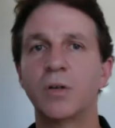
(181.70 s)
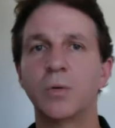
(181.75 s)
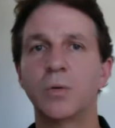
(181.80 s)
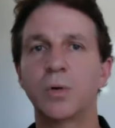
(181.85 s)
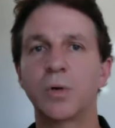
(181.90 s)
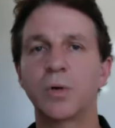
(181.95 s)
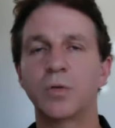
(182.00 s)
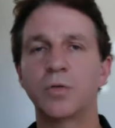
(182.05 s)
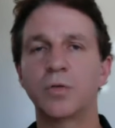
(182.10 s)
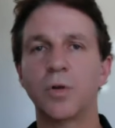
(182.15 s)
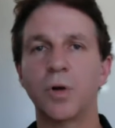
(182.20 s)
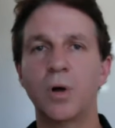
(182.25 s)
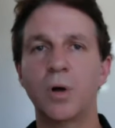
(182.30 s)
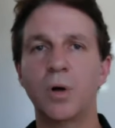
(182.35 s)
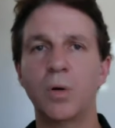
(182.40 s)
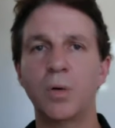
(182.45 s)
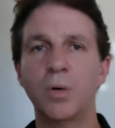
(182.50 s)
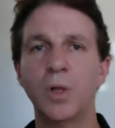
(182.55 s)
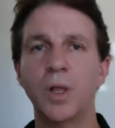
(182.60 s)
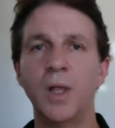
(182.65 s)
your
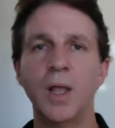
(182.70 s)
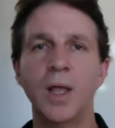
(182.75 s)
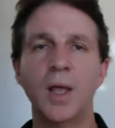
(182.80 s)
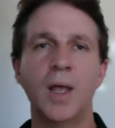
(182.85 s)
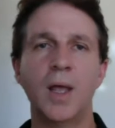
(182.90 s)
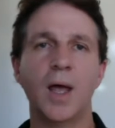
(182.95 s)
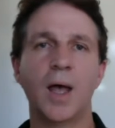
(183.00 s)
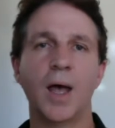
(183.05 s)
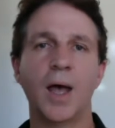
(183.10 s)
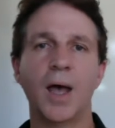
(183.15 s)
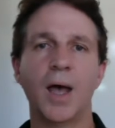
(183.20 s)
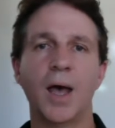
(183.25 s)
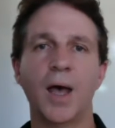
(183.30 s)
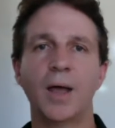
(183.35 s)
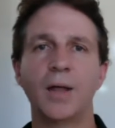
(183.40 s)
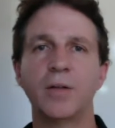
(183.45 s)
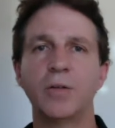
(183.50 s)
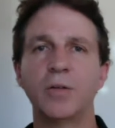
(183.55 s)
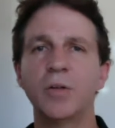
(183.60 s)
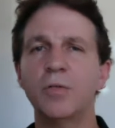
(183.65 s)
control?
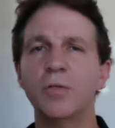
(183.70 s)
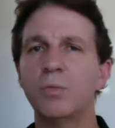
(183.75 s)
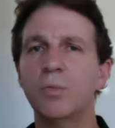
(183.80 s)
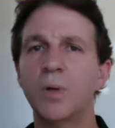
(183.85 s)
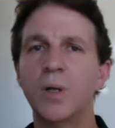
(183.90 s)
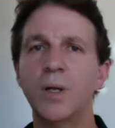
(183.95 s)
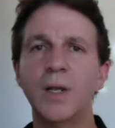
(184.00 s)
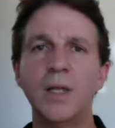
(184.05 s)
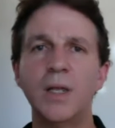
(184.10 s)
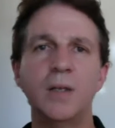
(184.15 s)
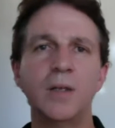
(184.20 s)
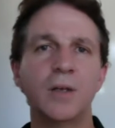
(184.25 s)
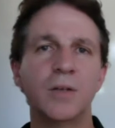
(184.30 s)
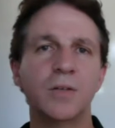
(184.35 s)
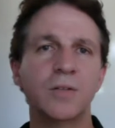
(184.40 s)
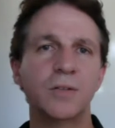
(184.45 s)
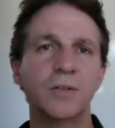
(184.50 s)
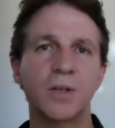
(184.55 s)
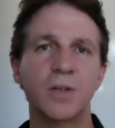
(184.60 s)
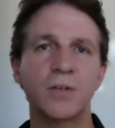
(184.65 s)
Uh, just really
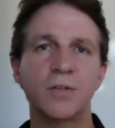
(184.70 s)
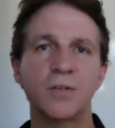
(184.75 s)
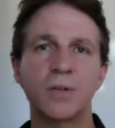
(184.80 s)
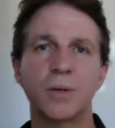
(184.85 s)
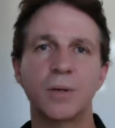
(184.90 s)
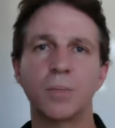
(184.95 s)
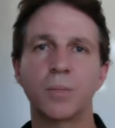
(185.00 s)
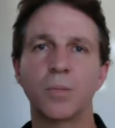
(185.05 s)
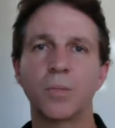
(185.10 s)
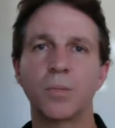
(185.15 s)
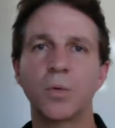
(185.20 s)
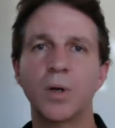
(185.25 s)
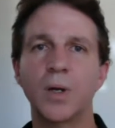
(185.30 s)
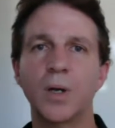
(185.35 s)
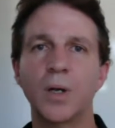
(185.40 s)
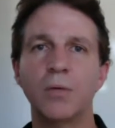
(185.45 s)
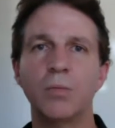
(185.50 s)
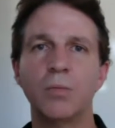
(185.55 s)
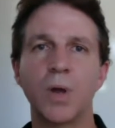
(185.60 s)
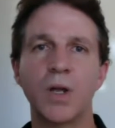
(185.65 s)
assess it,
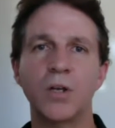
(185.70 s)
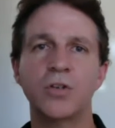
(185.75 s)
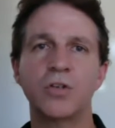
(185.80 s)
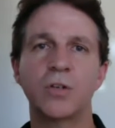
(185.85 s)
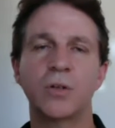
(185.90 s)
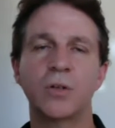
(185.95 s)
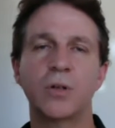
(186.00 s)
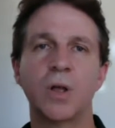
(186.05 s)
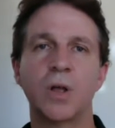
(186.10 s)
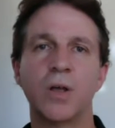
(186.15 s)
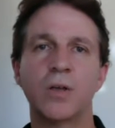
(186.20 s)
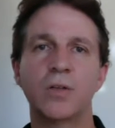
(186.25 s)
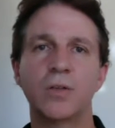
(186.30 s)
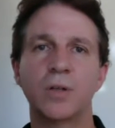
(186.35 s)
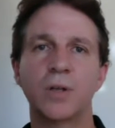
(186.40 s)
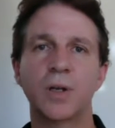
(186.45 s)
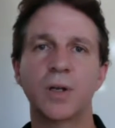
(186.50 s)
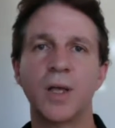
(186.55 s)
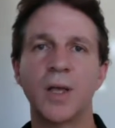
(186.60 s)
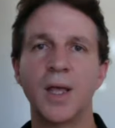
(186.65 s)
really rationalize
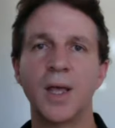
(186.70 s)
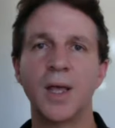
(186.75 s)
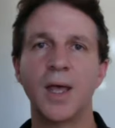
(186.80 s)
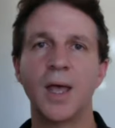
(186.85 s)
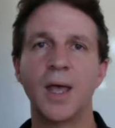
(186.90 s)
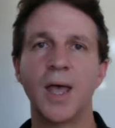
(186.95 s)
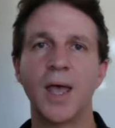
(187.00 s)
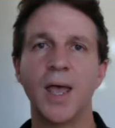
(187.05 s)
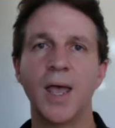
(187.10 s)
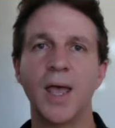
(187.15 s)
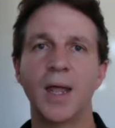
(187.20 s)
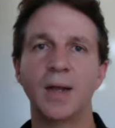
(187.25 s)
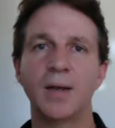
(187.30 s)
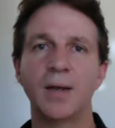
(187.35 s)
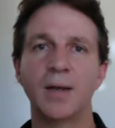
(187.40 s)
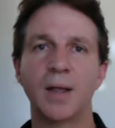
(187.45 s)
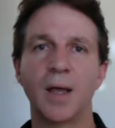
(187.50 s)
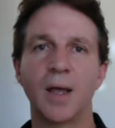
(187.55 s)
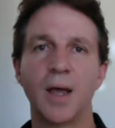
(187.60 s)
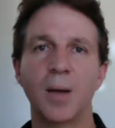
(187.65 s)
it,
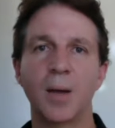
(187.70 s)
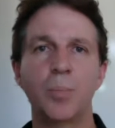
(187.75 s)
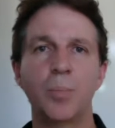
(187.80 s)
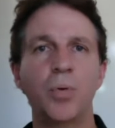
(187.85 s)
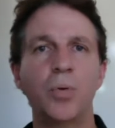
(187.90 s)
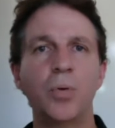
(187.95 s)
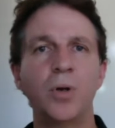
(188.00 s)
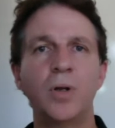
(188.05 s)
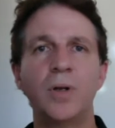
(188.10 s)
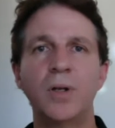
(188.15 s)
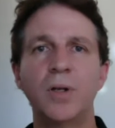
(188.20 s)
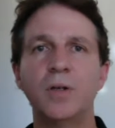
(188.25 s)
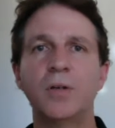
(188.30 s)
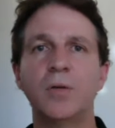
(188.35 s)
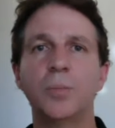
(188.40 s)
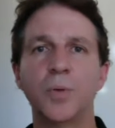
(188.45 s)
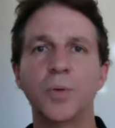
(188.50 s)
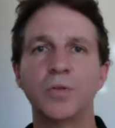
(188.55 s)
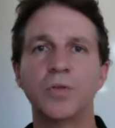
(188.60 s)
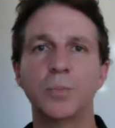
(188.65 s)
and uh, put it into
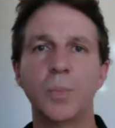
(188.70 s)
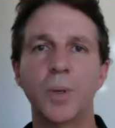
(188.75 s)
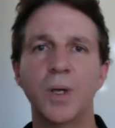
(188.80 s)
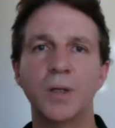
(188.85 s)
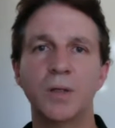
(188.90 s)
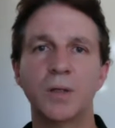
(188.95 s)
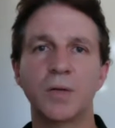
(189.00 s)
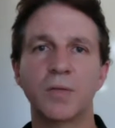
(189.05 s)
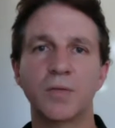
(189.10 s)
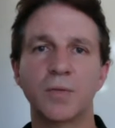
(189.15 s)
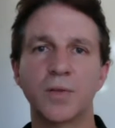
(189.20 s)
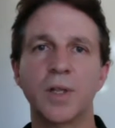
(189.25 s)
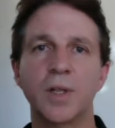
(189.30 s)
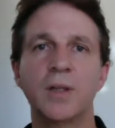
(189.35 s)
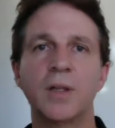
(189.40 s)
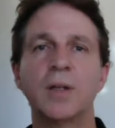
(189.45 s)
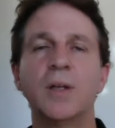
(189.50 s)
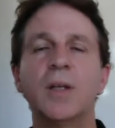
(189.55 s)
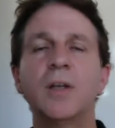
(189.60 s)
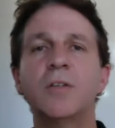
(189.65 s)
perspective. And then
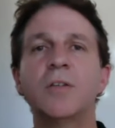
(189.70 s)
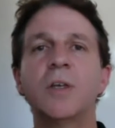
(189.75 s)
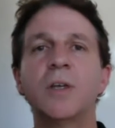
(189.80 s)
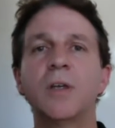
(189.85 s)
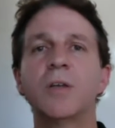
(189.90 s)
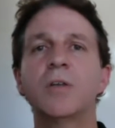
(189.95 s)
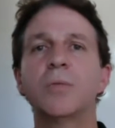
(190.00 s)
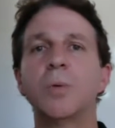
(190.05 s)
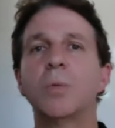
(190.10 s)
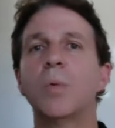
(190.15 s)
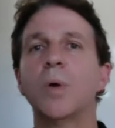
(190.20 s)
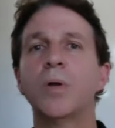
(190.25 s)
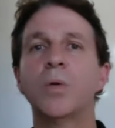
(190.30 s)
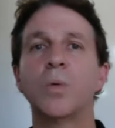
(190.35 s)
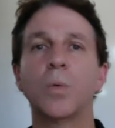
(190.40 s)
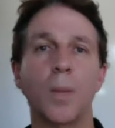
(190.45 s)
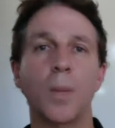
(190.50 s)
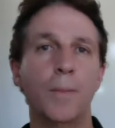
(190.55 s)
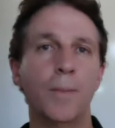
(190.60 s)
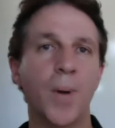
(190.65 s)
the next thing is we want
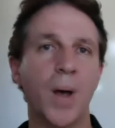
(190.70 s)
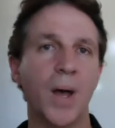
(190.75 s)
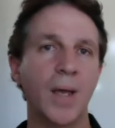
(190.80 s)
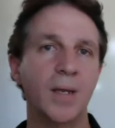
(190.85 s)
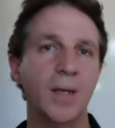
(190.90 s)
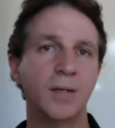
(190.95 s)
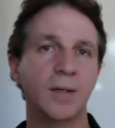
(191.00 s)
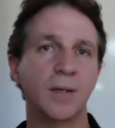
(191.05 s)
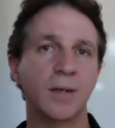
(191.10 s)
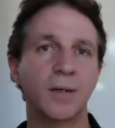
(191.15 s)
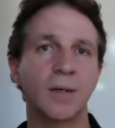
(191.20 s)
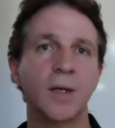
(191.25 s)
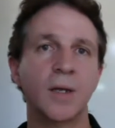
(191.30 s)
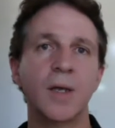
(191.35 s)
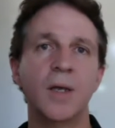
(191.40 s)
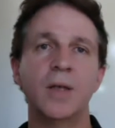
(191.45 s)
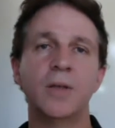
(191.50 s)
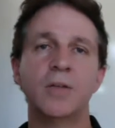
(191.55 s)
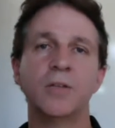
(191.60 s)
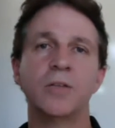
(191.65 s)
to abate it.
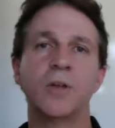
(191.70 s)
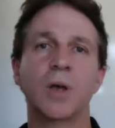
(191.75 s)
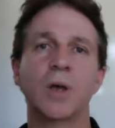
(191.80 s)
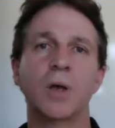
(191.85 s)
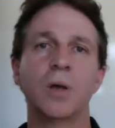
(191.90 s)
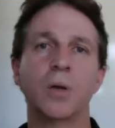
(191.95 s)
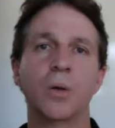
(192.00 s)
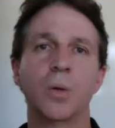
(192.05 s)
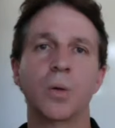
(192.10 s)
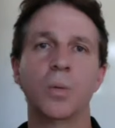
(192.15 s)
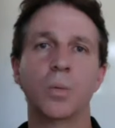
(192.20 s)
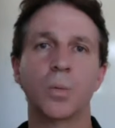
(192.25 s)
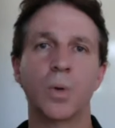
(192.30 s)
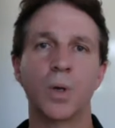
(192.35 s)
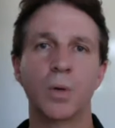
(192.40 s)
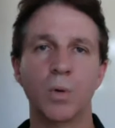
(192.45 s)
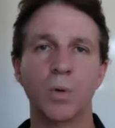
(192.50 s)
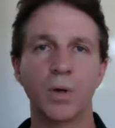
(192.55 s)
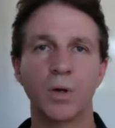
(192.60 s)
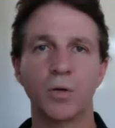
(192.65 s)
So
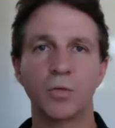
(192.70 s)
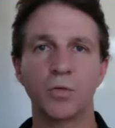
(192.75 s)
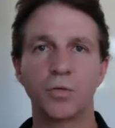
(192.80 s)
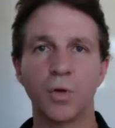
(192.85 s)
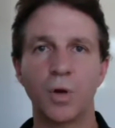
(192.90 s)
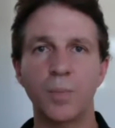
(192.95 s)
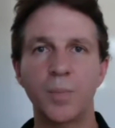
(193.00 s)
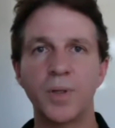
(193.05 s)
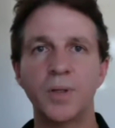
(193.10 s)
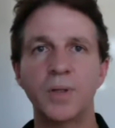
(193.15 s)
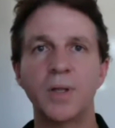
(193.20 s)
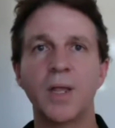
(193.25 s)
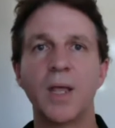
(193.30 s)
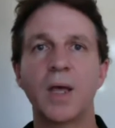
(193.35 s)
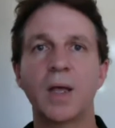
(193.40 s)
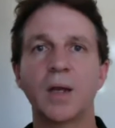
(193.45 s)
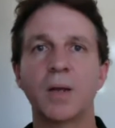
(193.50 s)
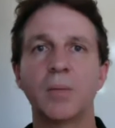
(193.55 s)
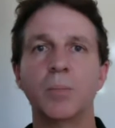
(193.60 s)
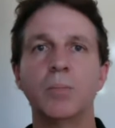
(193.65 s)
we want to drop it
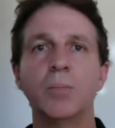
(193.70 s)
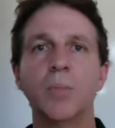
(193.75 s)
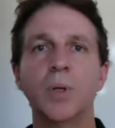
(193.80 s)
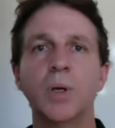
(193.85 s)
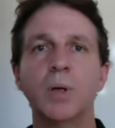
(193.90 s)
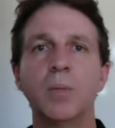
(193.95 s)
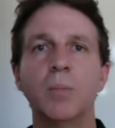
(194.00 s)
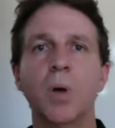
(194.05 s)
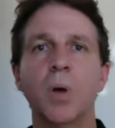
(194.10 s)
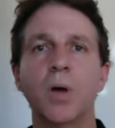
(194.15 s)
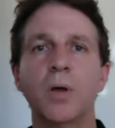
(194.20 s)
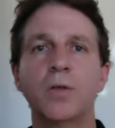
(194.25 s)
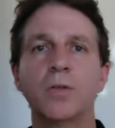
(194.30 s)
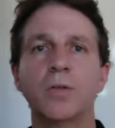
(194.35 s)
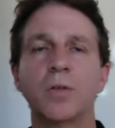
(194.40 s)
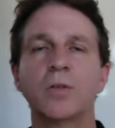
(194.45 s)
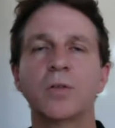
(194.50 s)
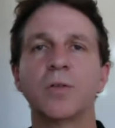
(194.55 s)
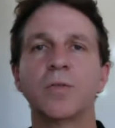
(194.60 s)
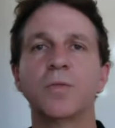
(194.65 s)
down and minimize
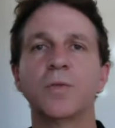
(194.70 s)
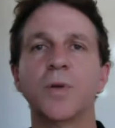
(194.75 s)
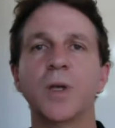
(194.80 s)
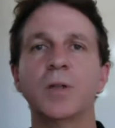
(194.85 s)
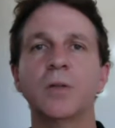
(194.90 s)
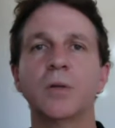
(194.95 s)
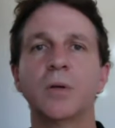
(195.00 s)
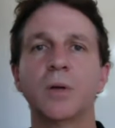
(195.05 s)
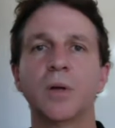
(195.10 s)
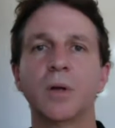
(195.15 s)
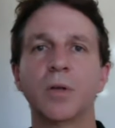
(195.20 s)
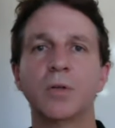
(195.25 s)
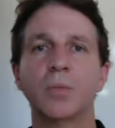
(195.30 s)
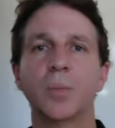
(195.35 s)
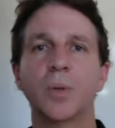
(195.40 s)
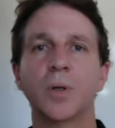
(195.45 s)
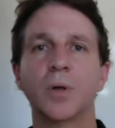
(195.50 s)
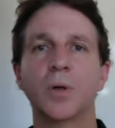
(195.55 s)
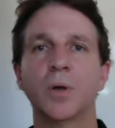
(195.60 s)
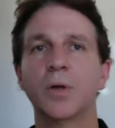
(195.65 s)
its effect on us
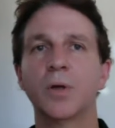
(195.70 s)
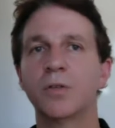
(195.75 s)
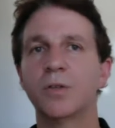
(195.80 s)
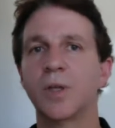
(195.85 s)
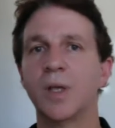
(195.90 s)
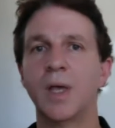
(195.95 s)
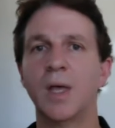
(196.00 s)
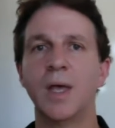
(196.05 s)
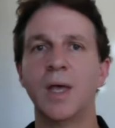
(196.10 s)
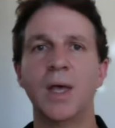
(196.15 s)
because